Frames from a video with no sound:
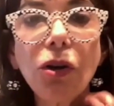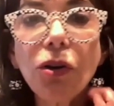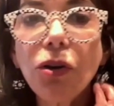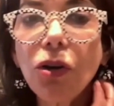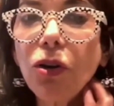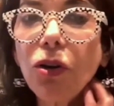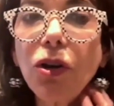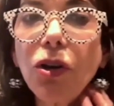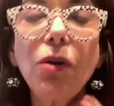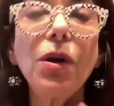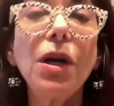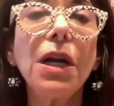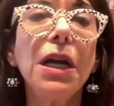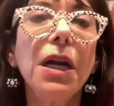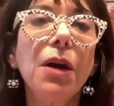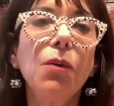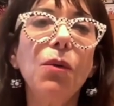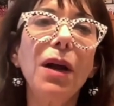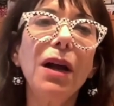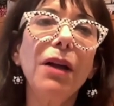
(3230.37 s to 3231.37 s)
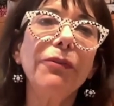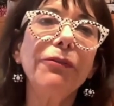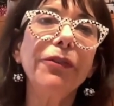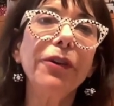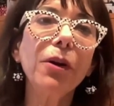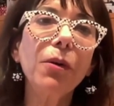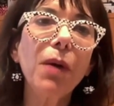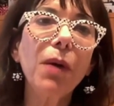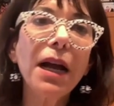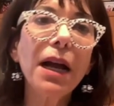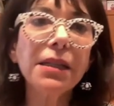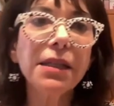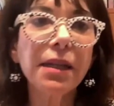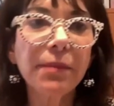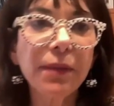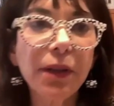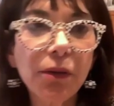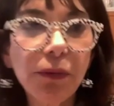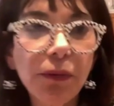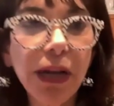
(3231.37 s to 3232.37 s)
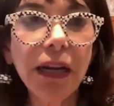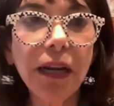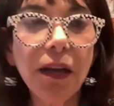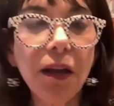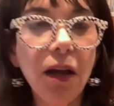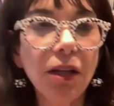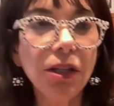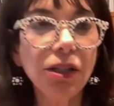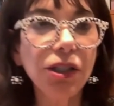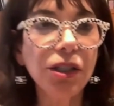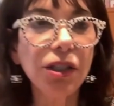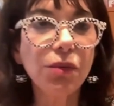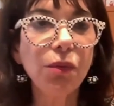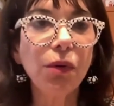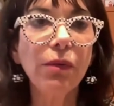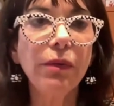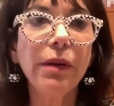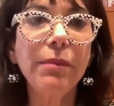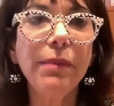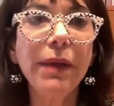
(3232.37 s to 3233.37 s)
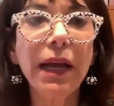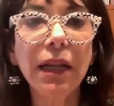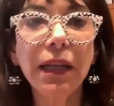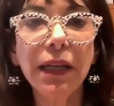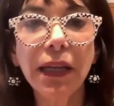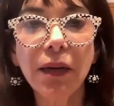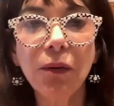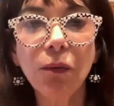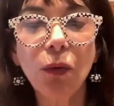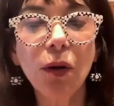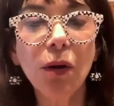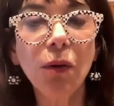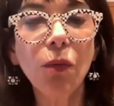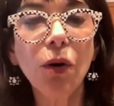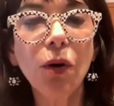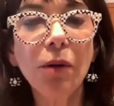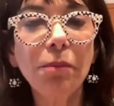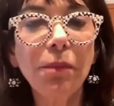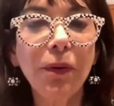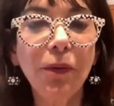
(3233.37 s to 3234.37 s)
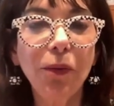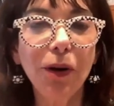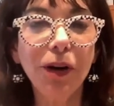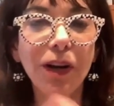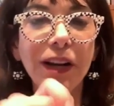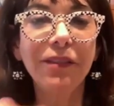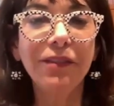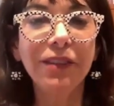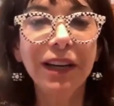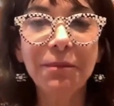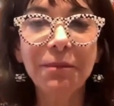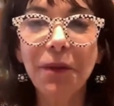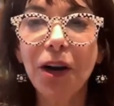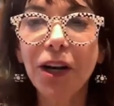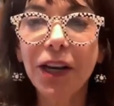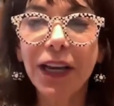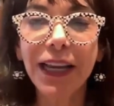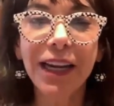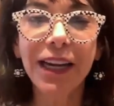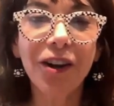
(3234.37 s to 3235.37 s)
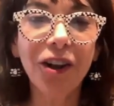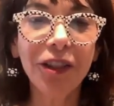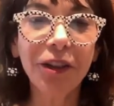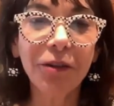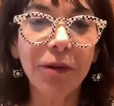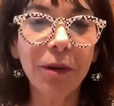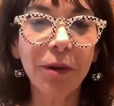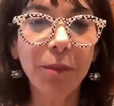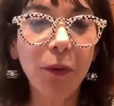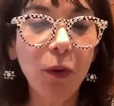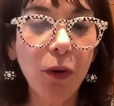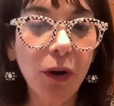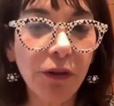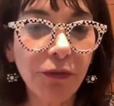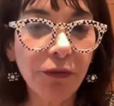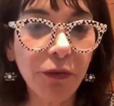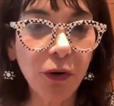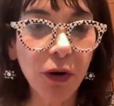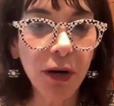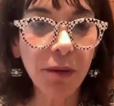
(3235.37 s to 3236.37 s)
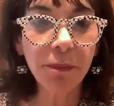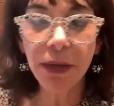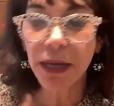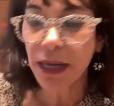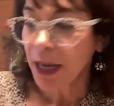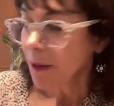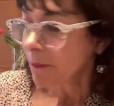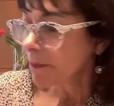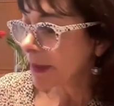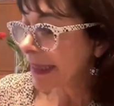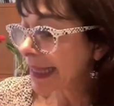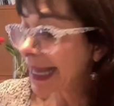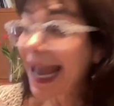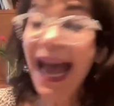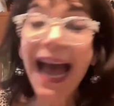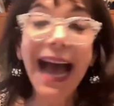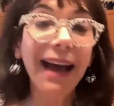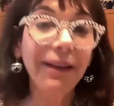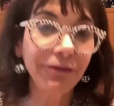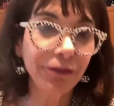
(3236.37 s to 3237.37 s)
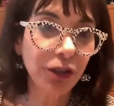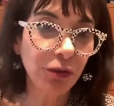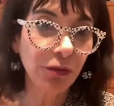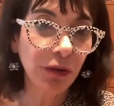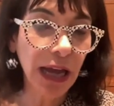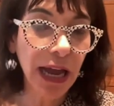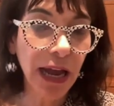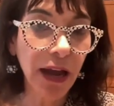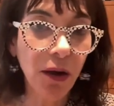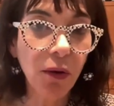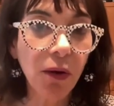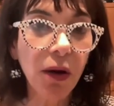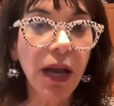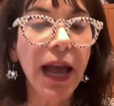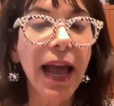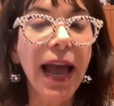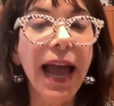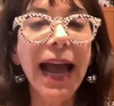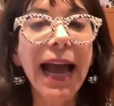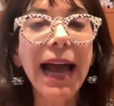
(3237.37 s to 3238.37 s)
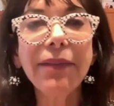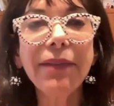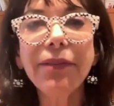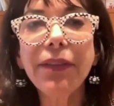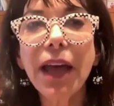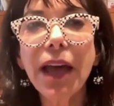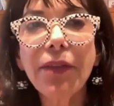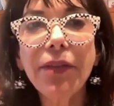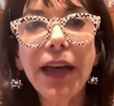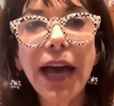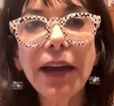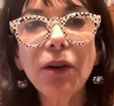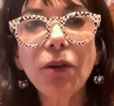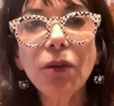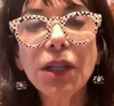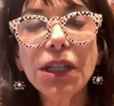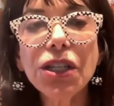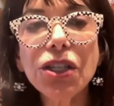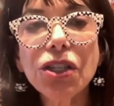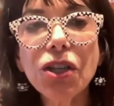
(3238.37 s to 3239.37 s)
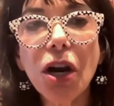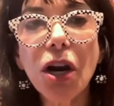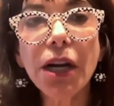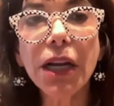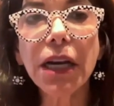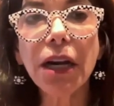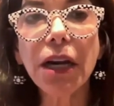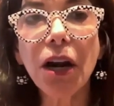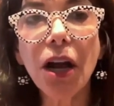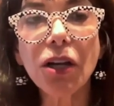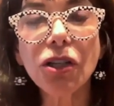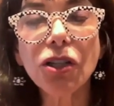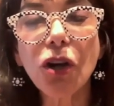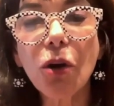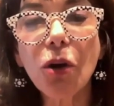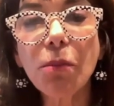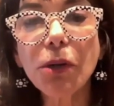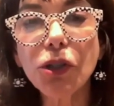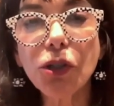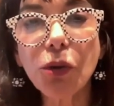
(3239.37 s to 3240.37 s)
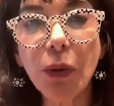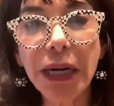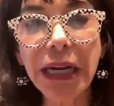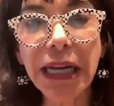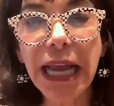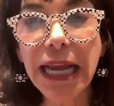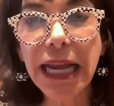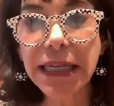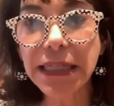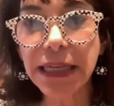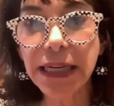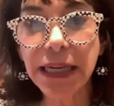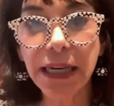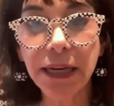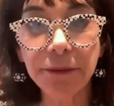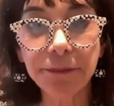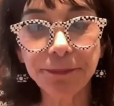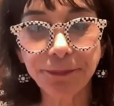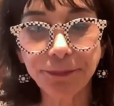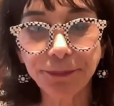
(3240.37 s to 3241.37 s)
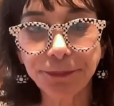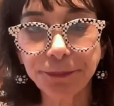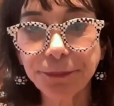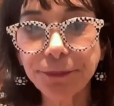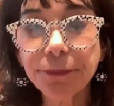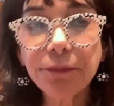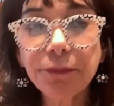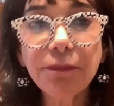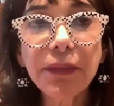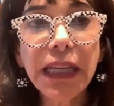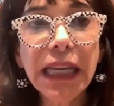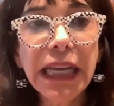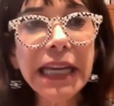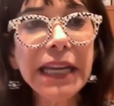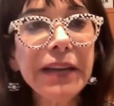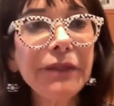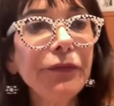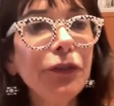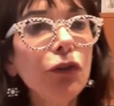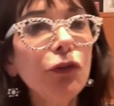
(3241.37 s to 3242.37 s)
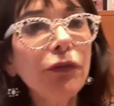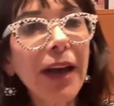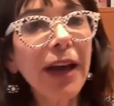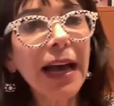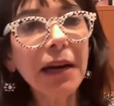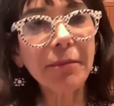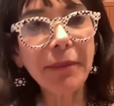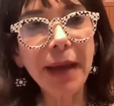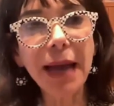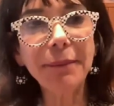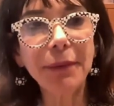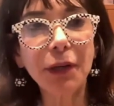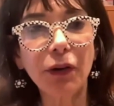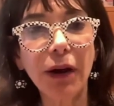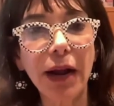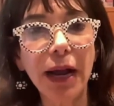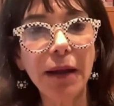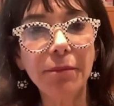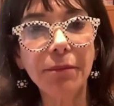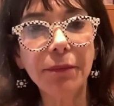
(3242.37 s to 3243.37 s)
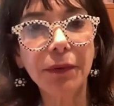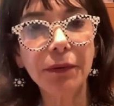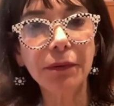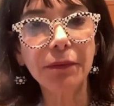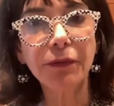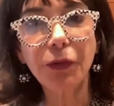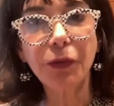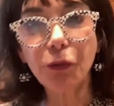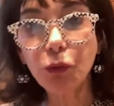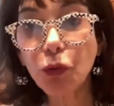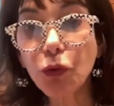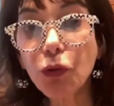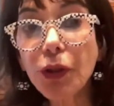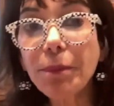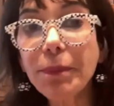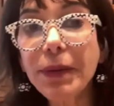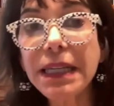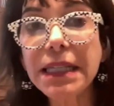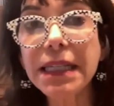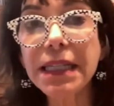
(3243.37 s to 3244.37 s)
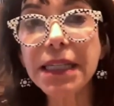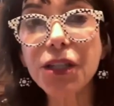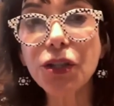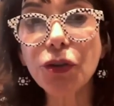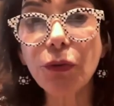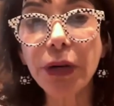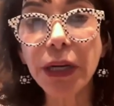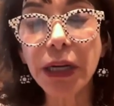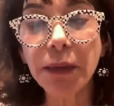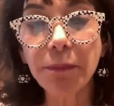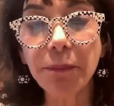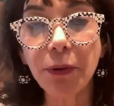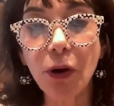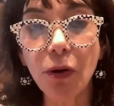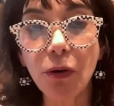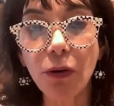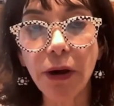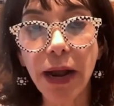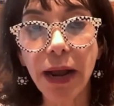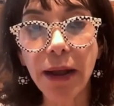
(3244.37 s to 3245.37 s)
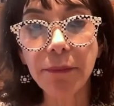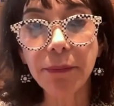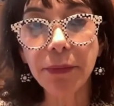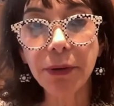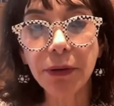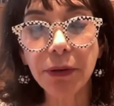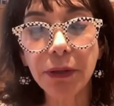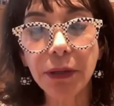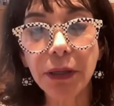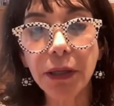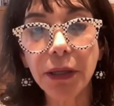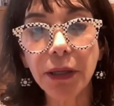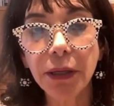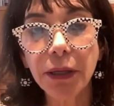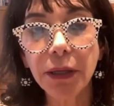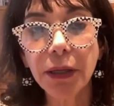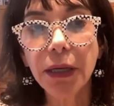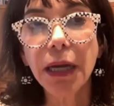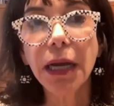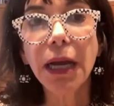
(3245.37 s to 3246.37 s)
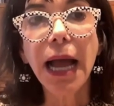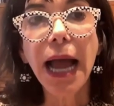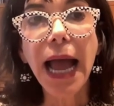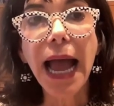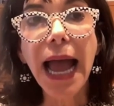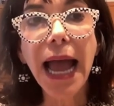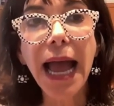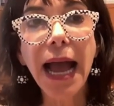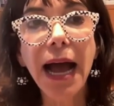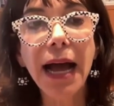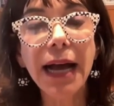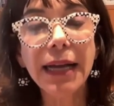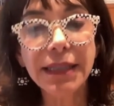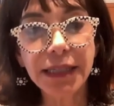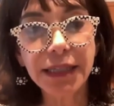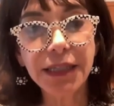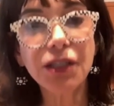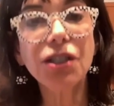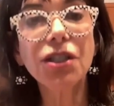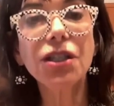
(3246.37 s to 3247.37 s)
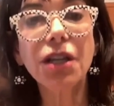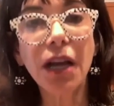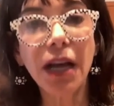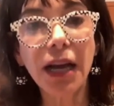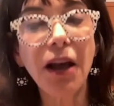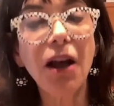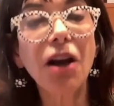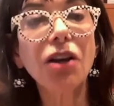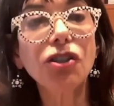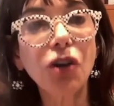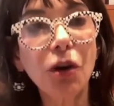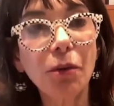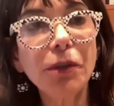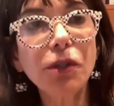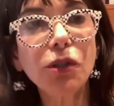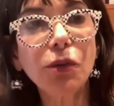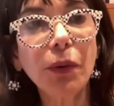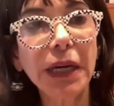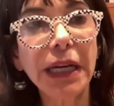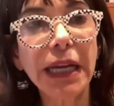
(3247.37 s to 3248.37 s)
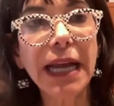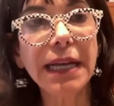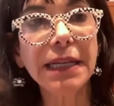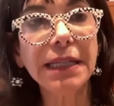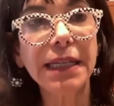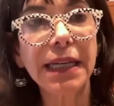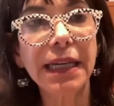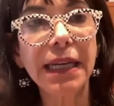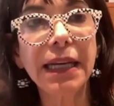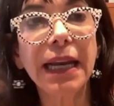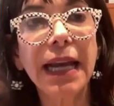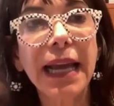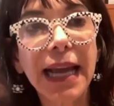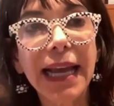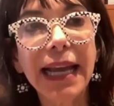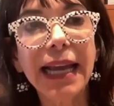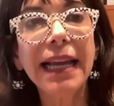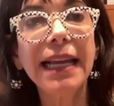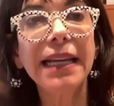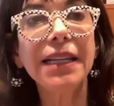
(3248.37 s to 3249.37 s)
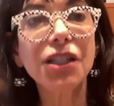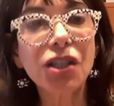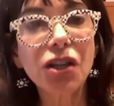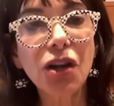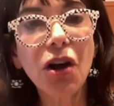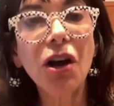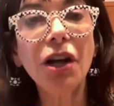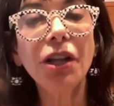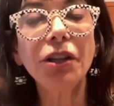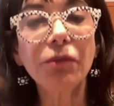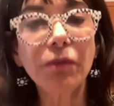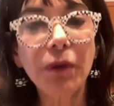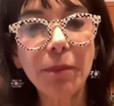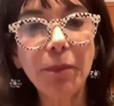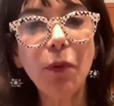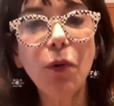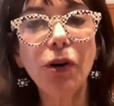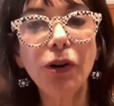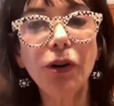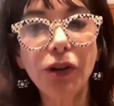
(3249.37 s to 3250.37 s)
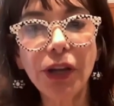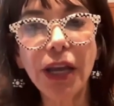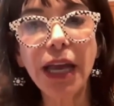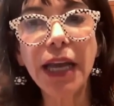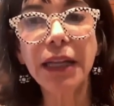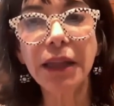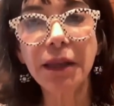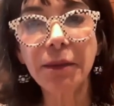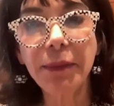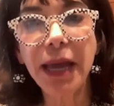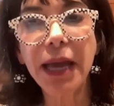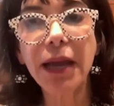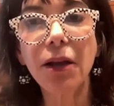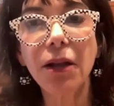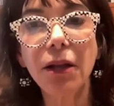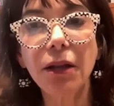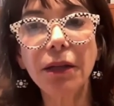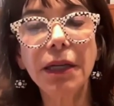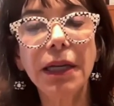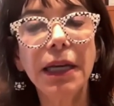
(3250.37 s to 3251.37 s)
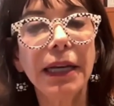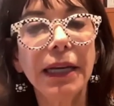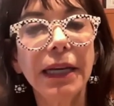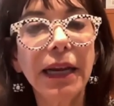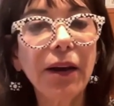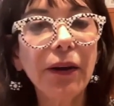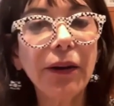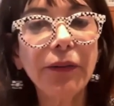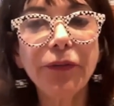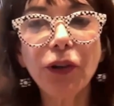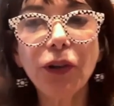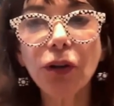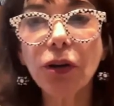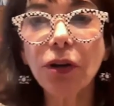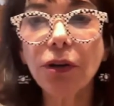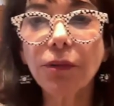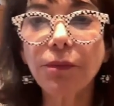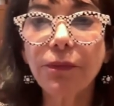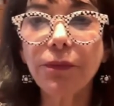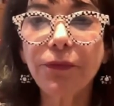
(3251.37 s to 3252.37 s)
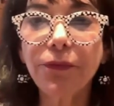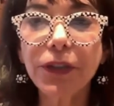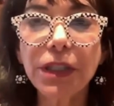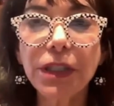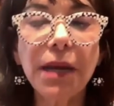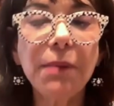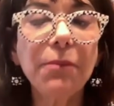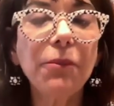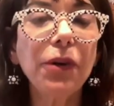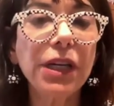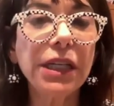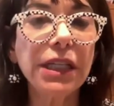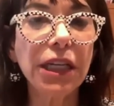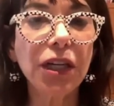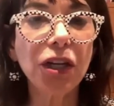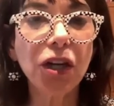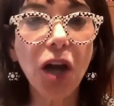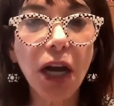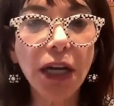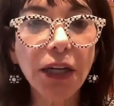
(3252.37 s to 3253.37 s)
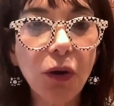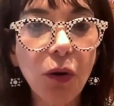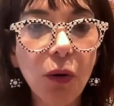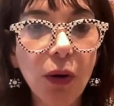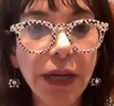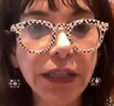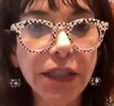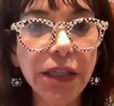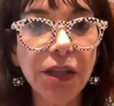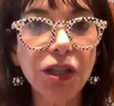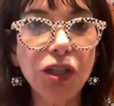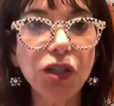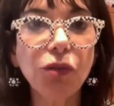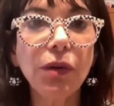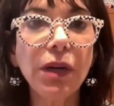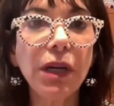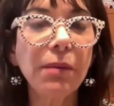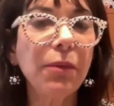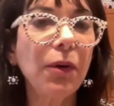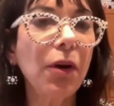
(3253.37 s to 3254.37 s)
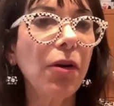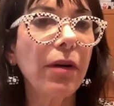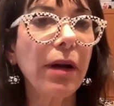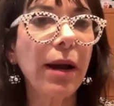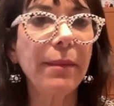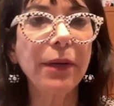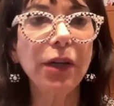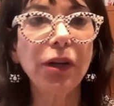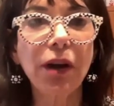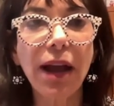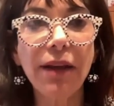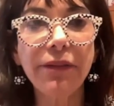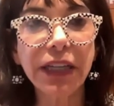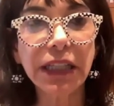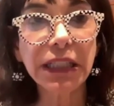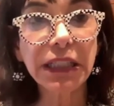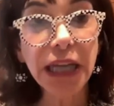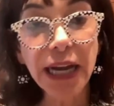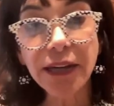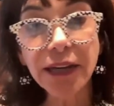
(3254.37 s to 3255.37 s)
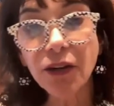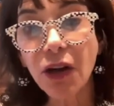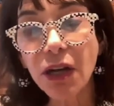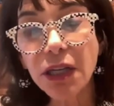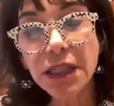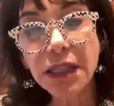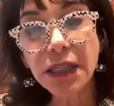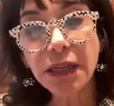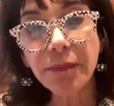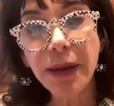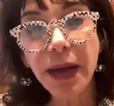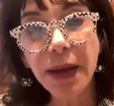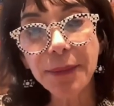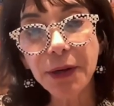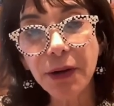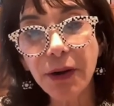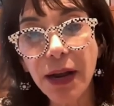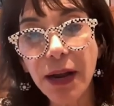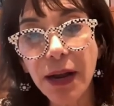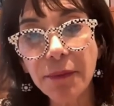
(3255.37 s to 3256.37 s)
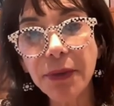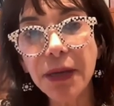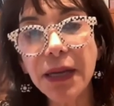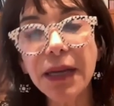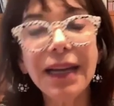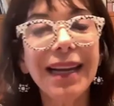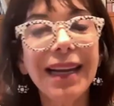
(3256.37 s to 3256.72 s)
no, no, no. Well, for a while, some of the radiologists were rebelling and weren't, weren't, weren't even marking it on the report form, but they have to now. And uh, that only started in October 2018 if you've a mammogram through the BC screening program uh, since uh, October 2018, it's on the report you get in the mail. Now, if you're for some reason not going to the screening program and you're having a diagnostic mammogram,